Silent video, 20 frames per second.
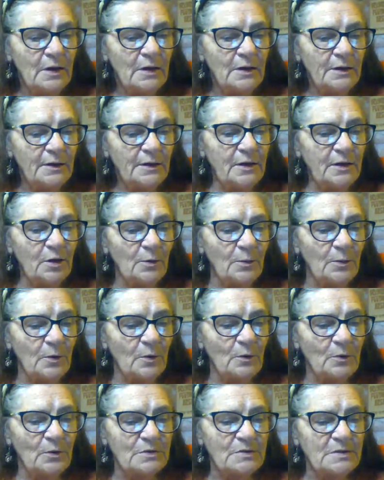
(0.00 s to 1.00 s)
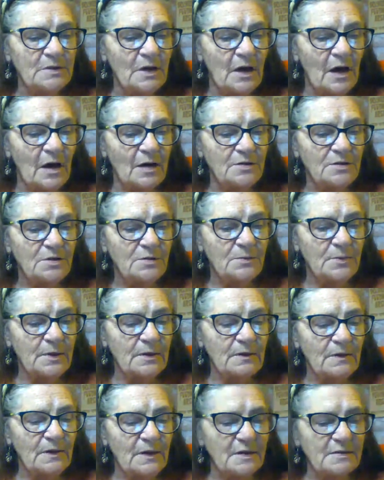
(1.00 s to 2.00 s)
Gilbert was not to be
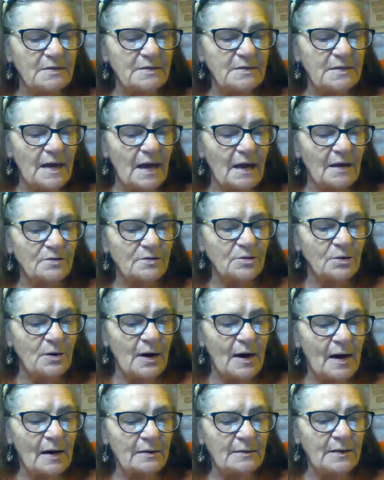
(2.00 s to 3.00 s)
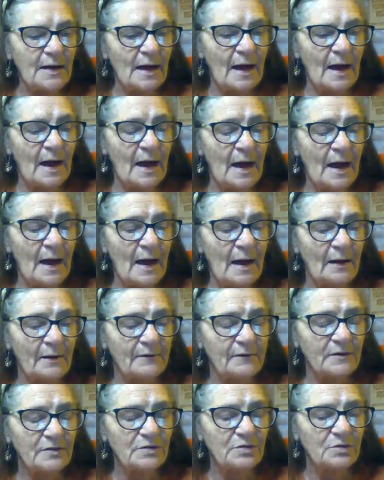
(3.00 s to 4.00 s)
thus sidetracked. "I
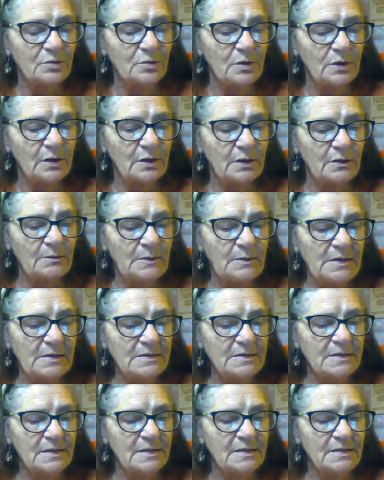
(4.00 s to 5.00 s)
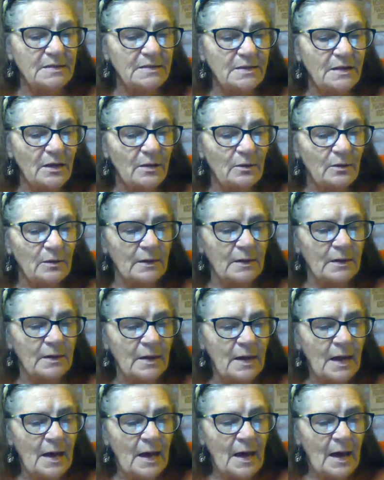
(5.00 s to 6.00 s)
have a dream," he said slowly.
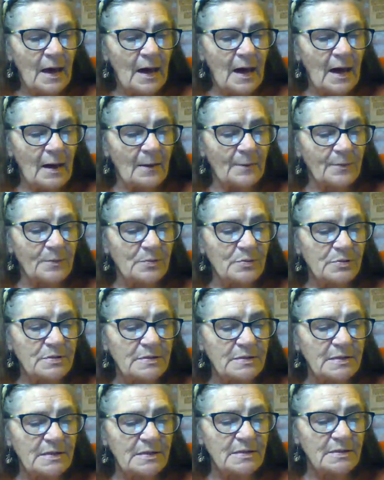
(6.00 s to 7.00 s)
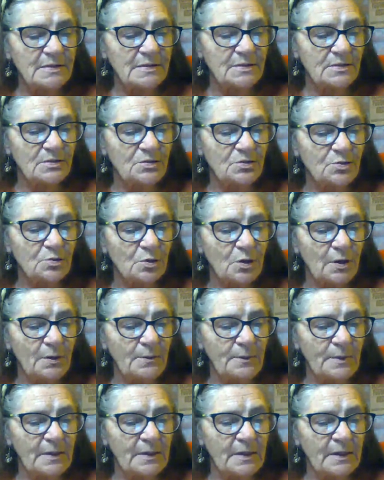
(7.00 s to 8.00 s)
"I persist in
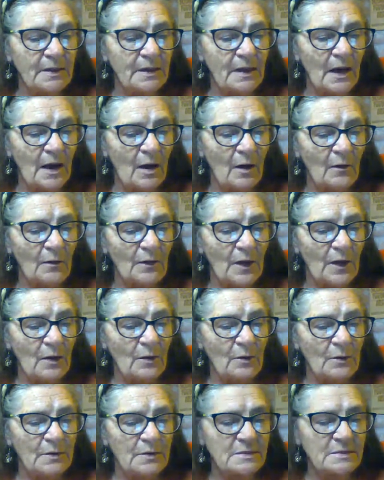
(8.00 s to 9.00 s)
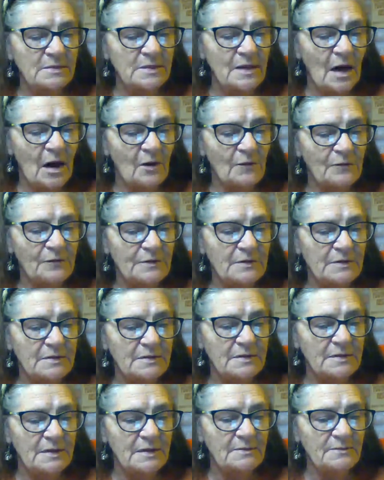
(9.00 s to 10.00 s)
dreaming it, although it has often
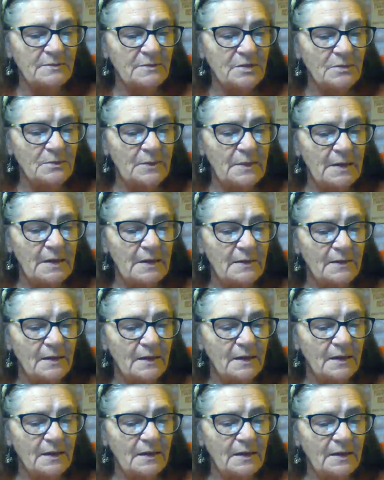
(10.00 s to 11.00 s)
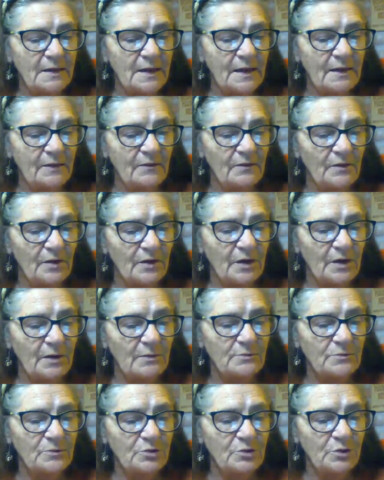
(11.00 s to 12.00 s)
seemed to me that it could never
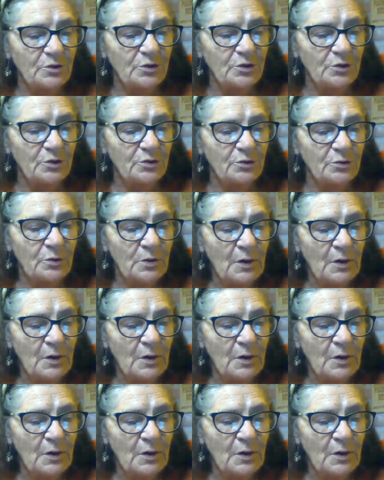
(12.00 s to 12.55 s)
come true.